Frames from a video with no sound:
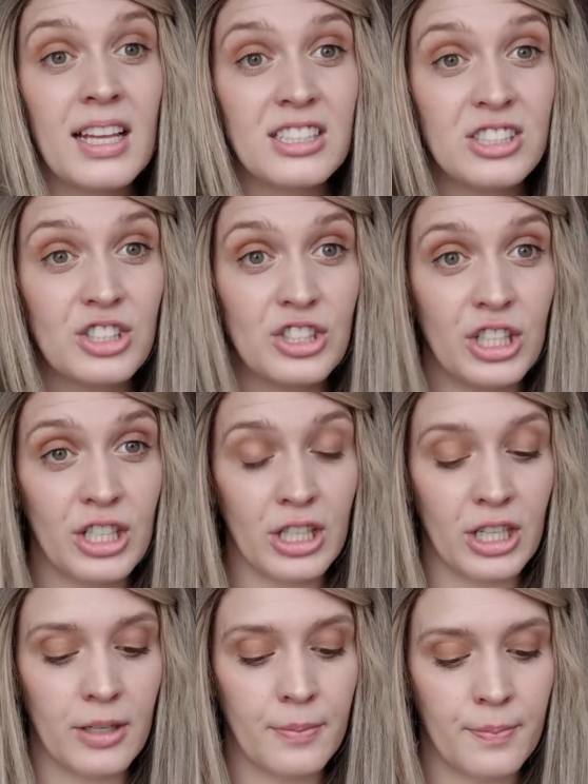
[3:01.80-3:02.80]
It's
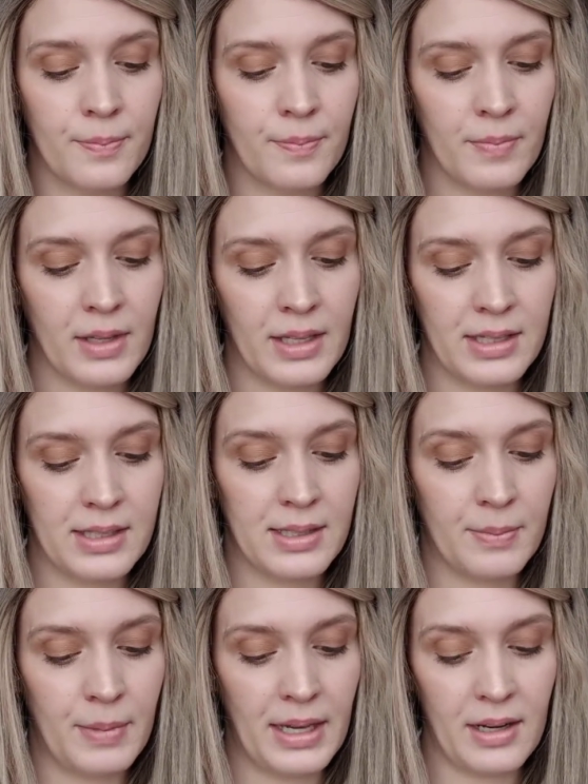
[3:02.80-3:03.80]
sheer.
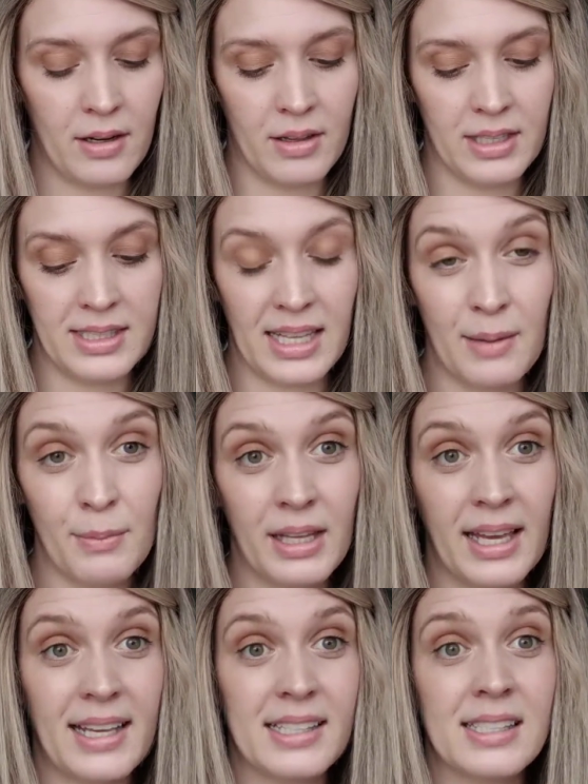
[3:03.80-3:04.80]
It's made out of the same
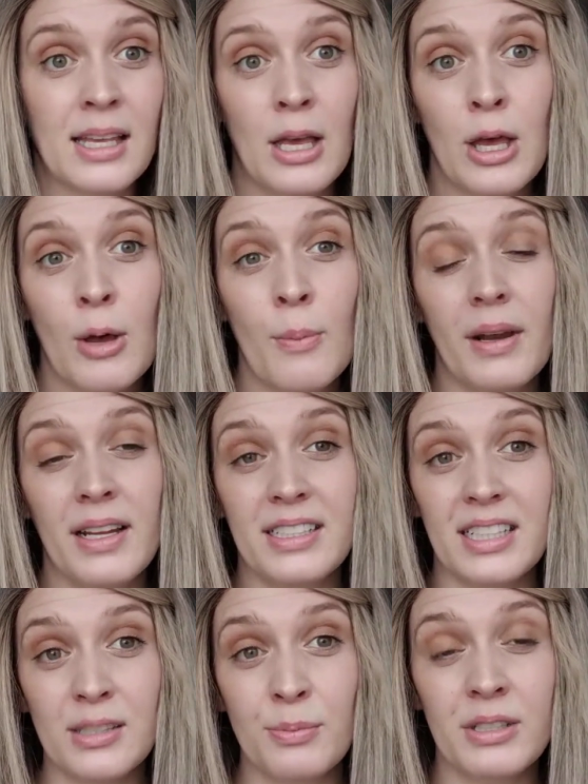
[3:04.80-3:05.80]
lace, but
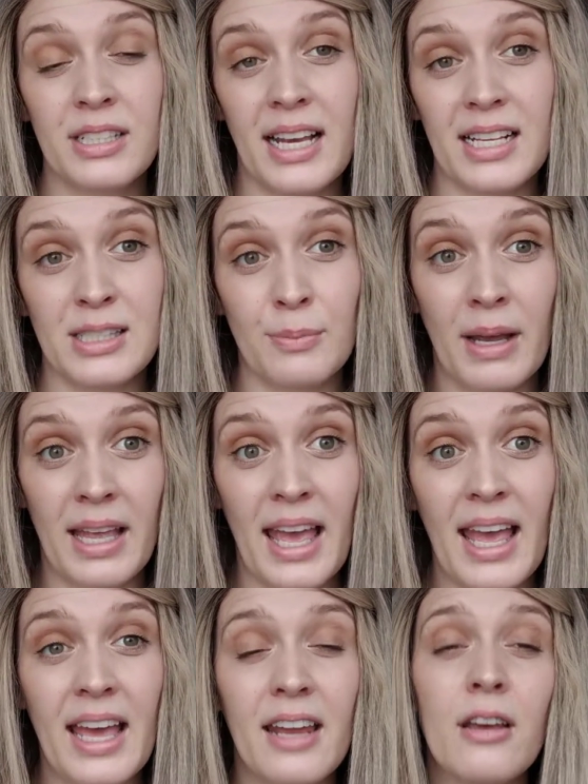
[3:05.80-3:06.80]
it just protects my
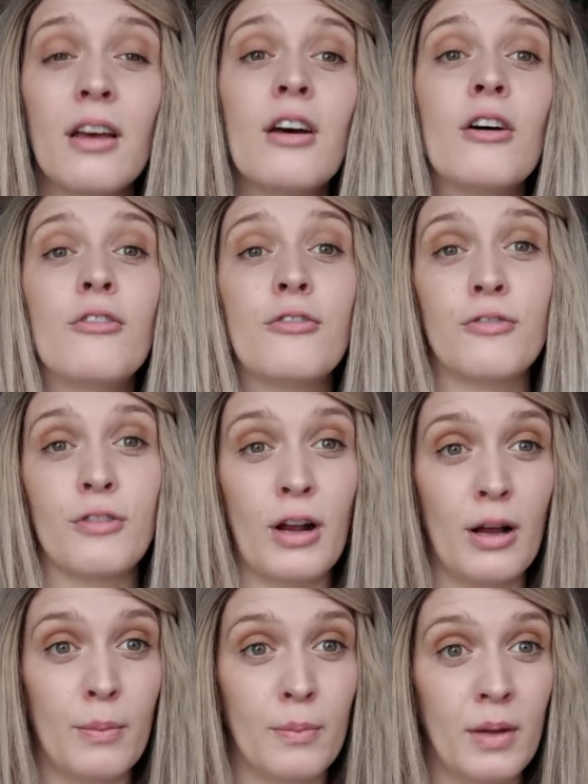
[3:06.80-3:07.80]
head
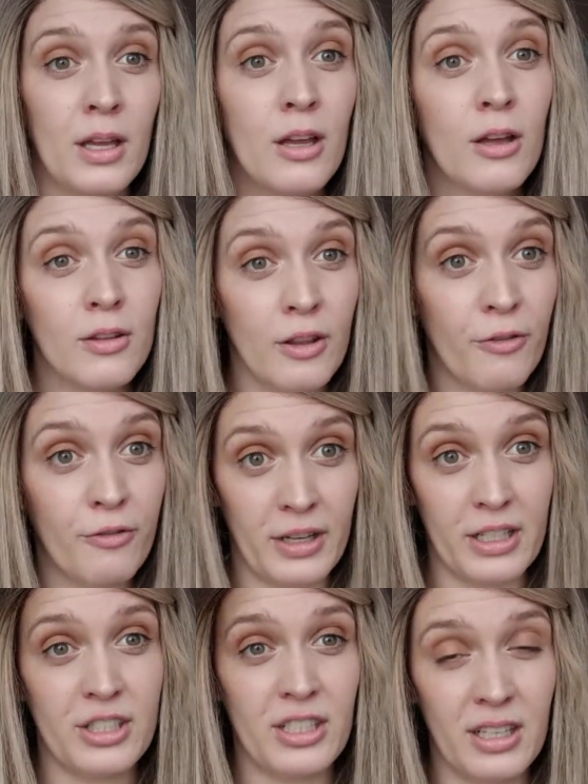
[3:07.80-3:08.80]
from the
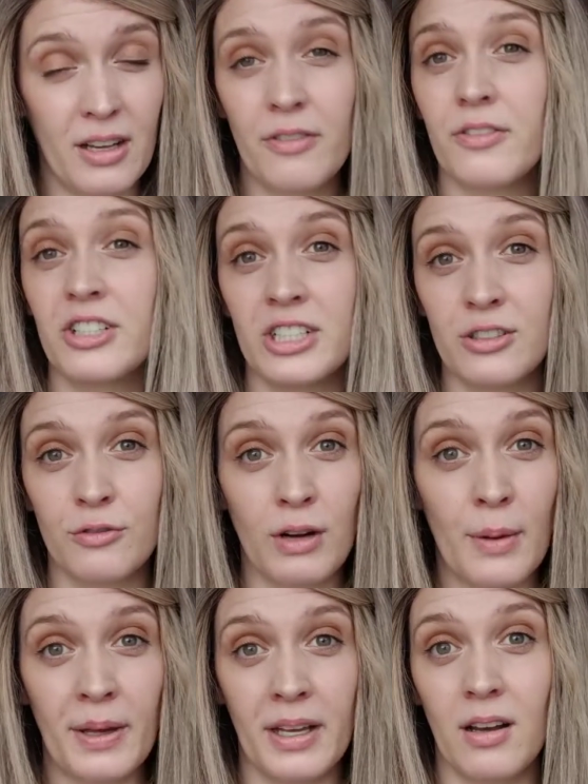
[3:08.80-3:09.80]
friction of just
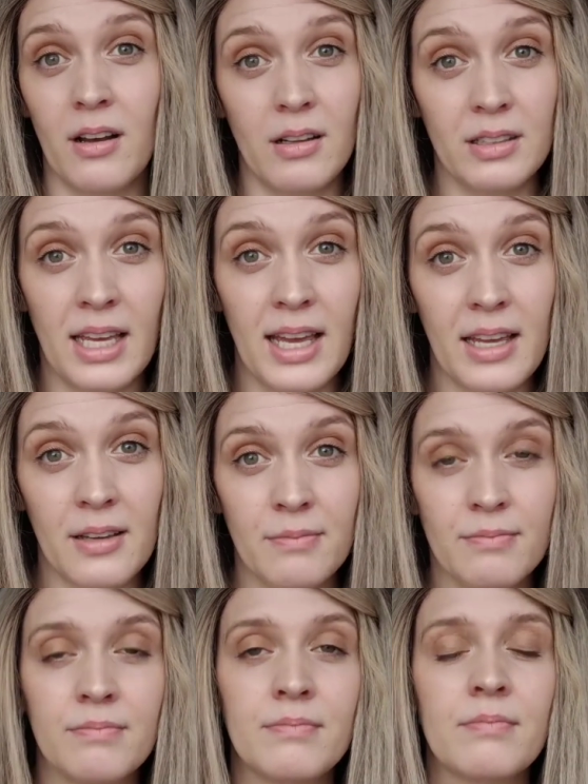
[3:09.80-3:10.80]
rubbing all day.
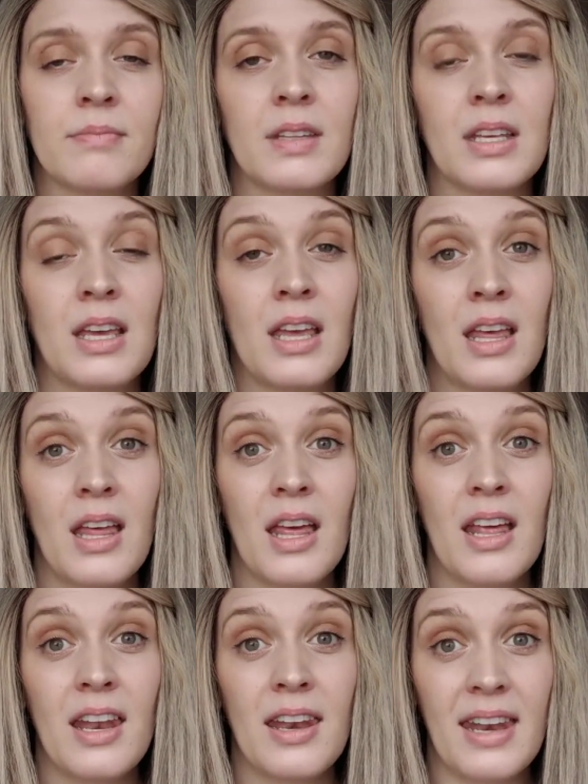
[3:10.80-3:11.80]

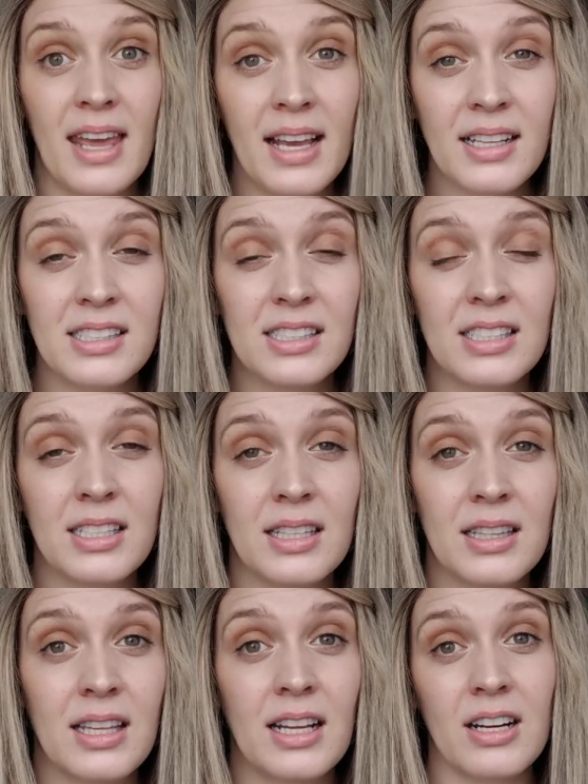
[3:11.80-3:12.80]
Next,
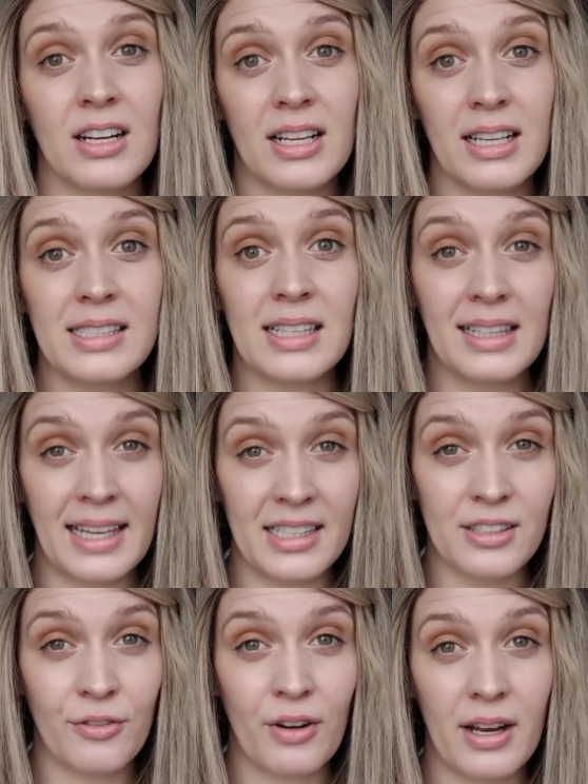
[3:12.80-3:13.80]
there is
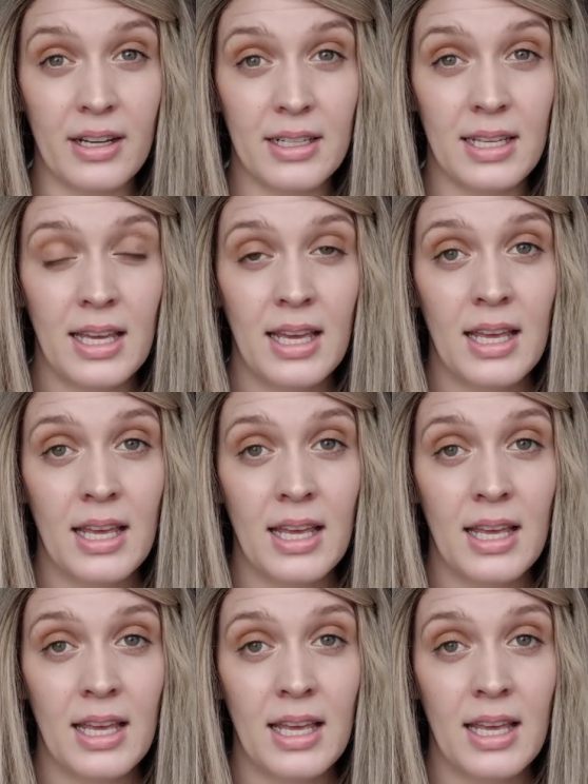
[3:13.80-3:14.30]
lace front.